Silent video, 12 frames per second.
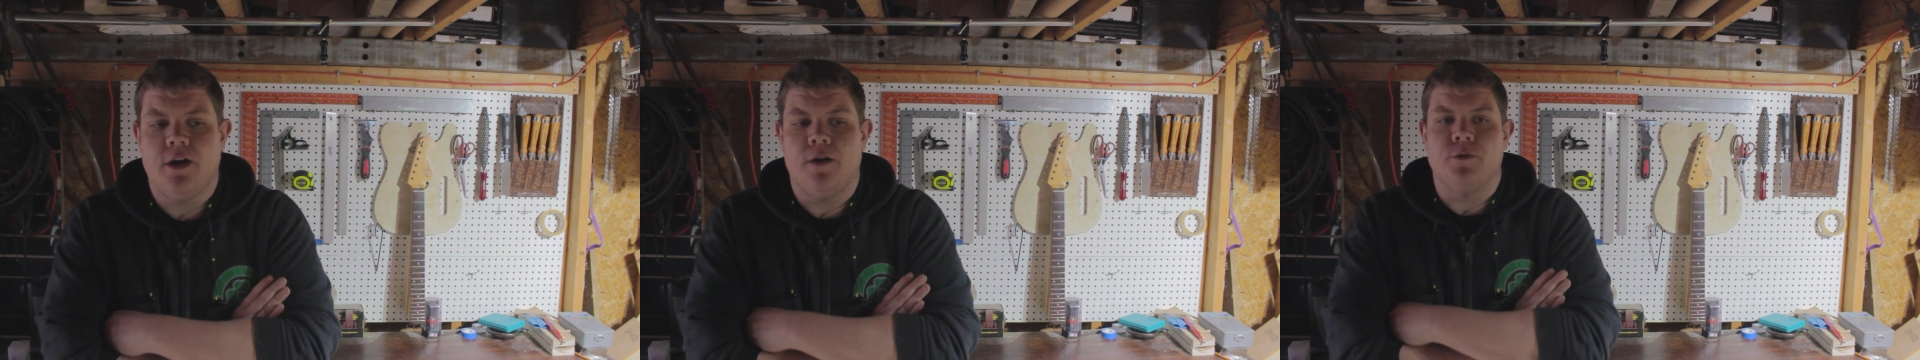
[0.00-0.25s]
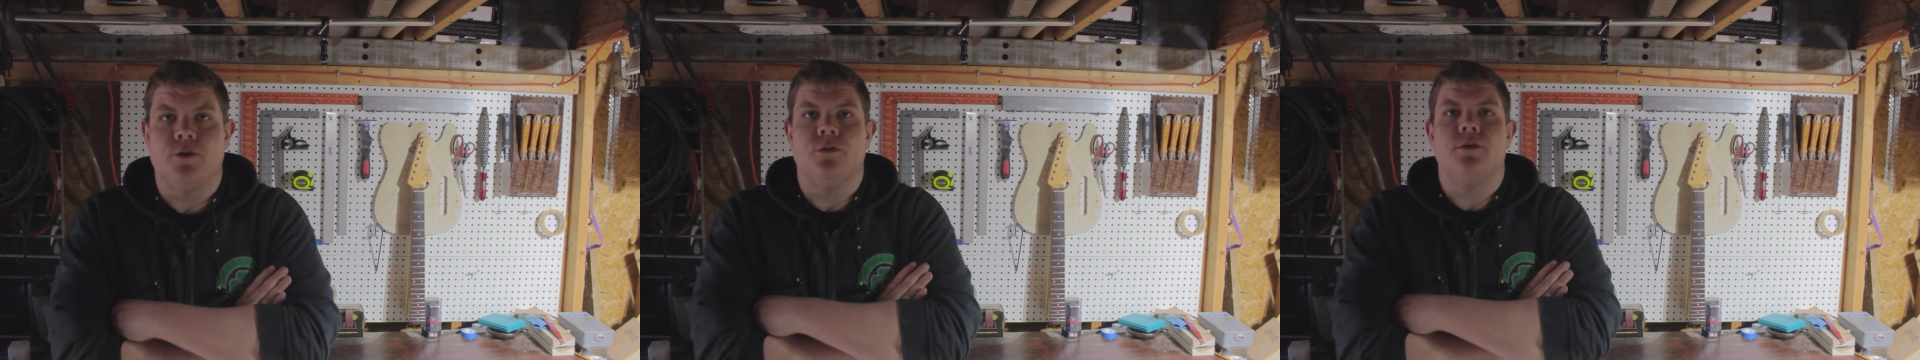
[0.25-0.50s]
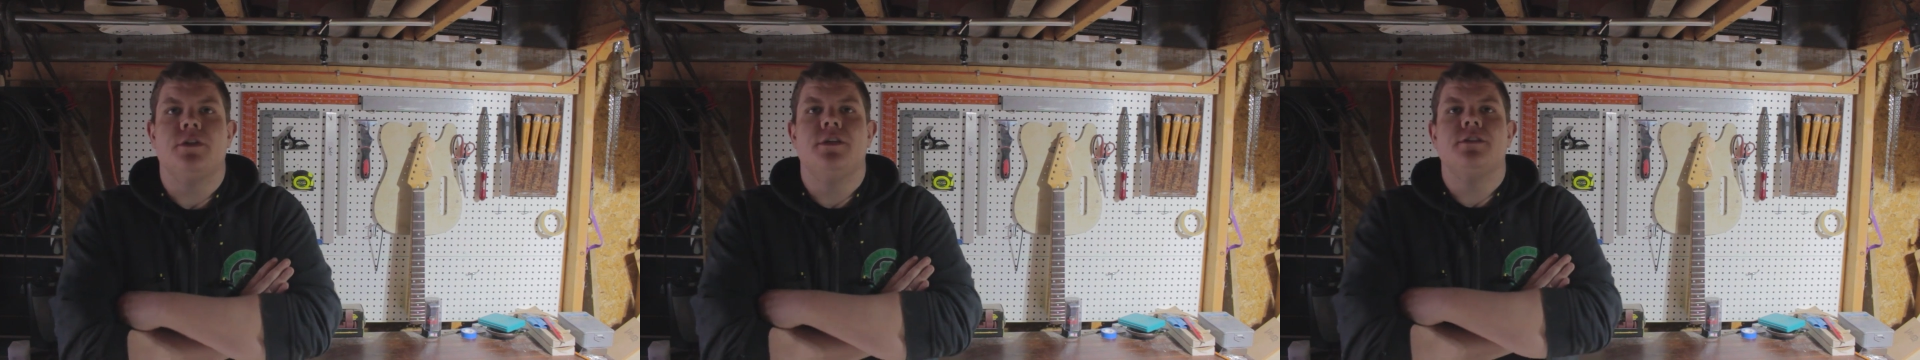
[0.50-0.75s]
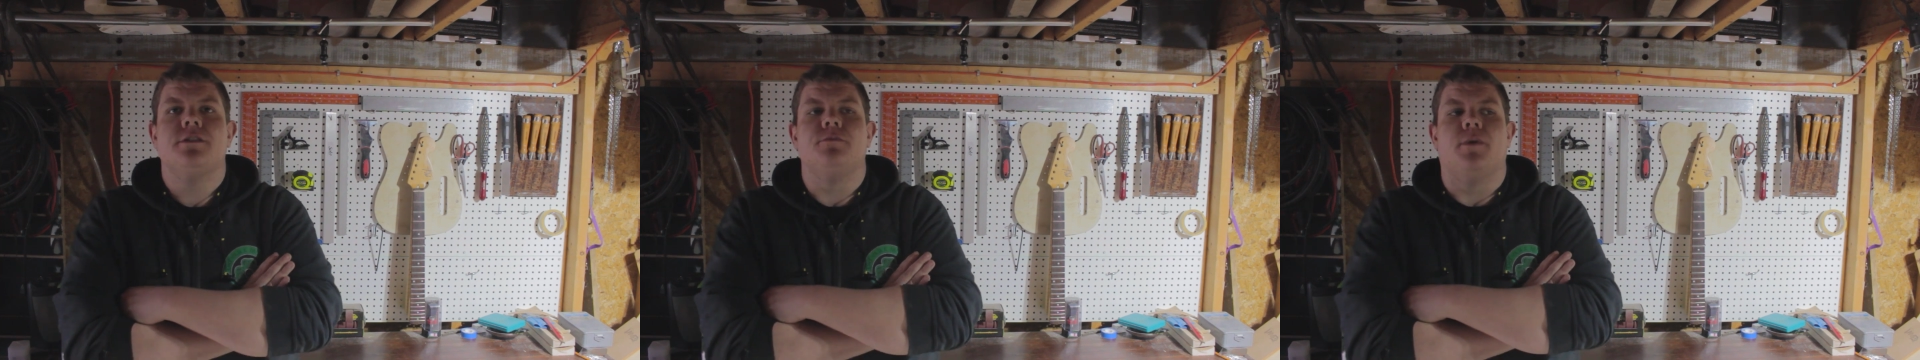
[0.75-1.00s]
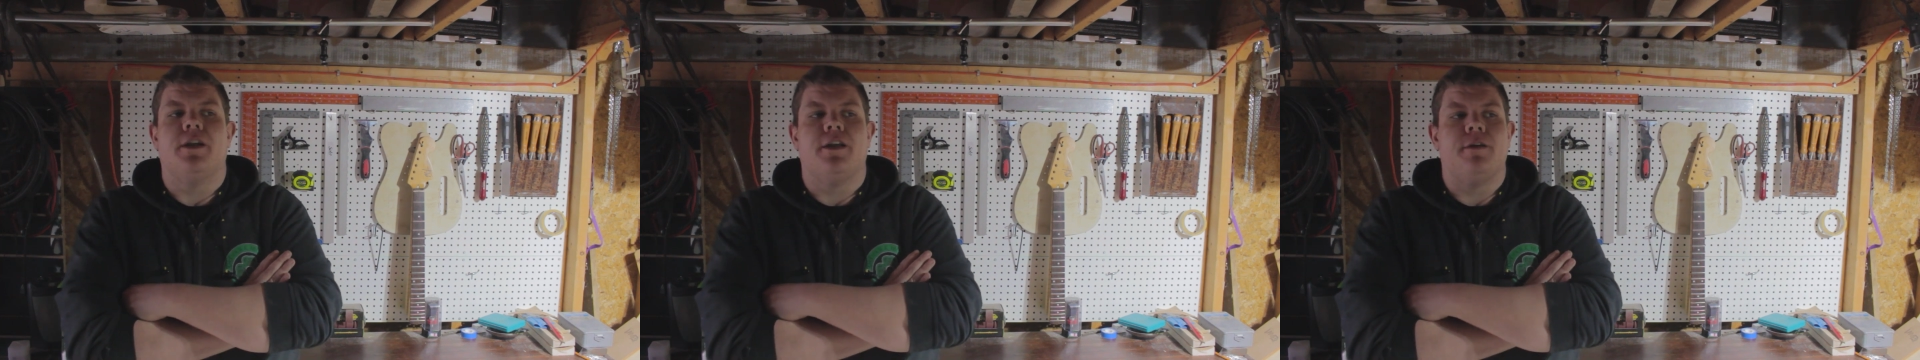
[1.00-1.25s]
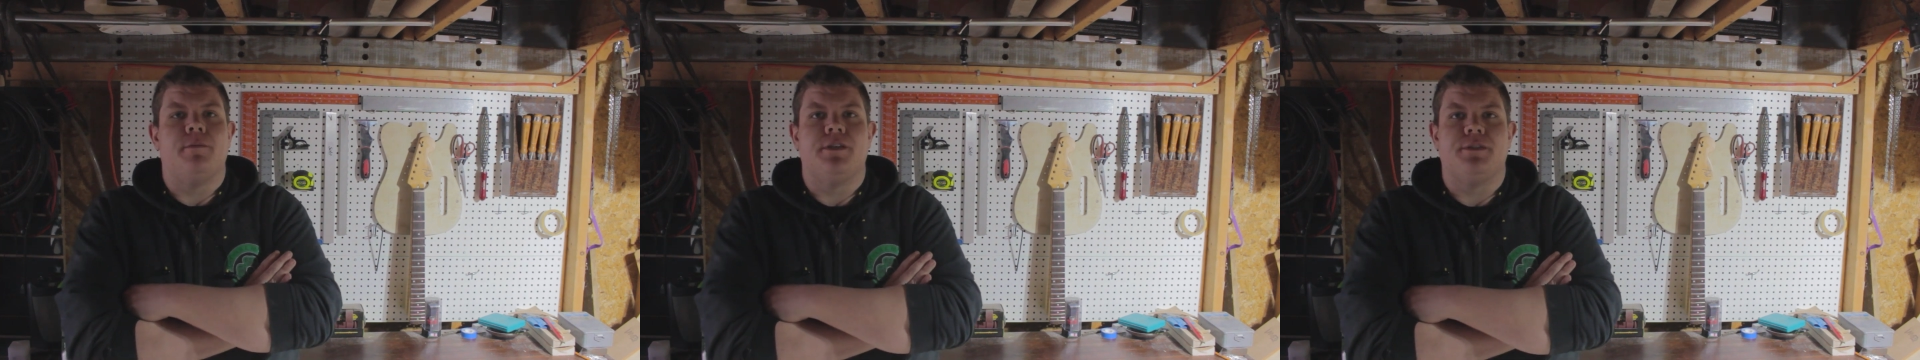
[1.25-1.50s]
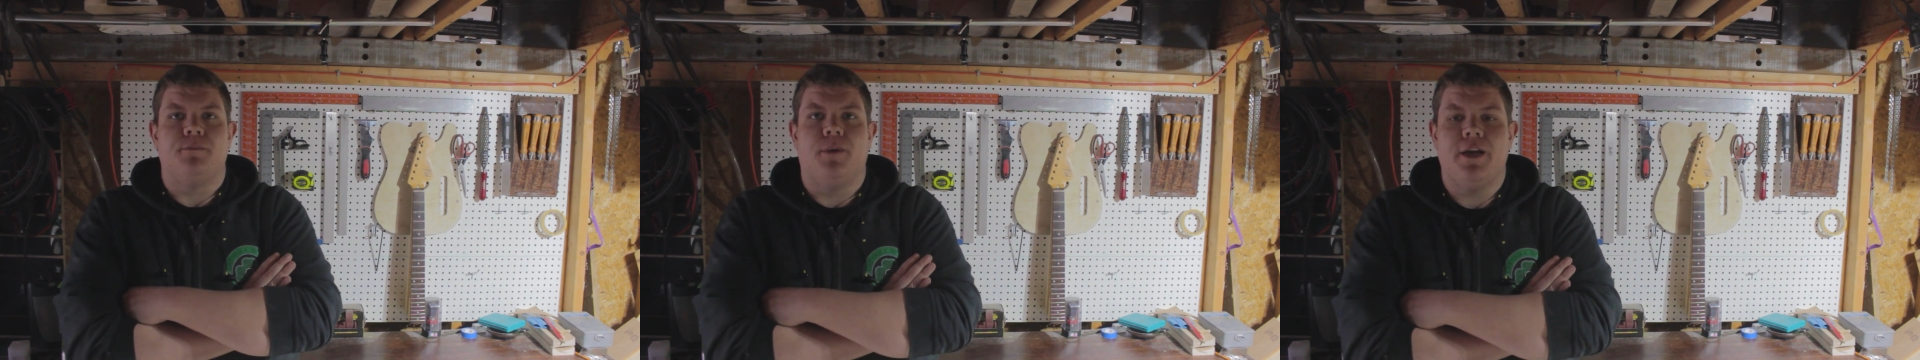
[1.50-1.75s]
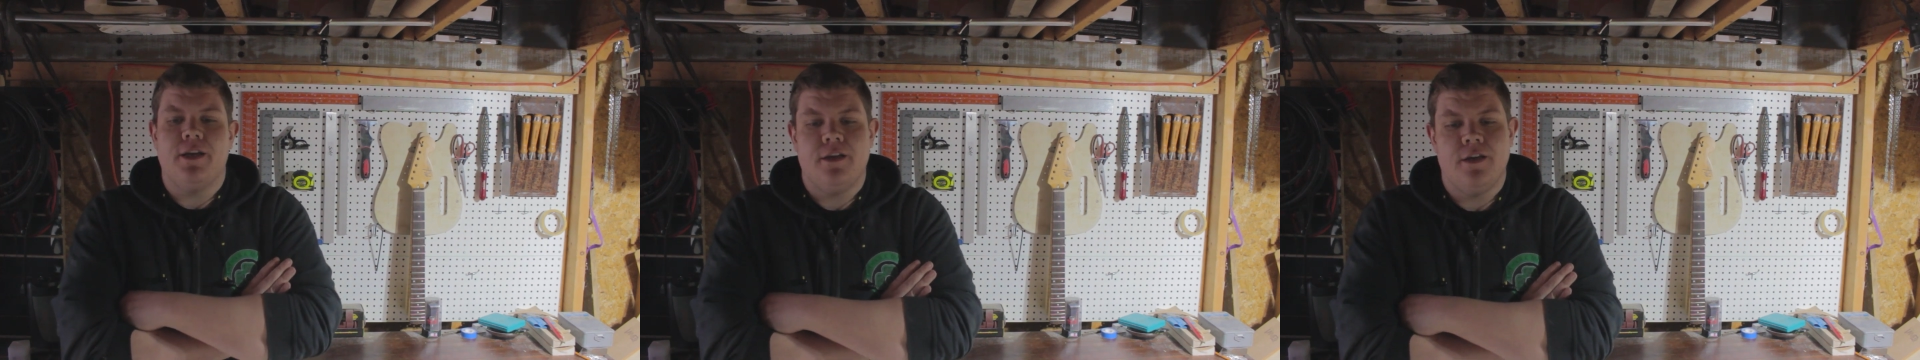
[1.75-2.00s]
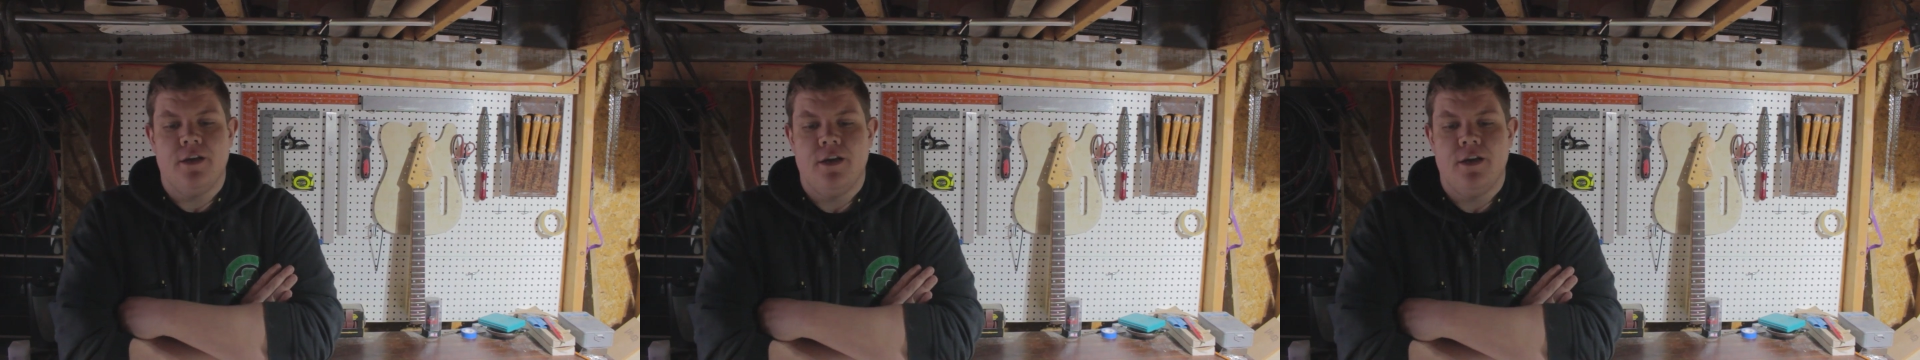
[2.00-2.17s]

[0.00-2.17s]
I'm recording this. My name is Mike.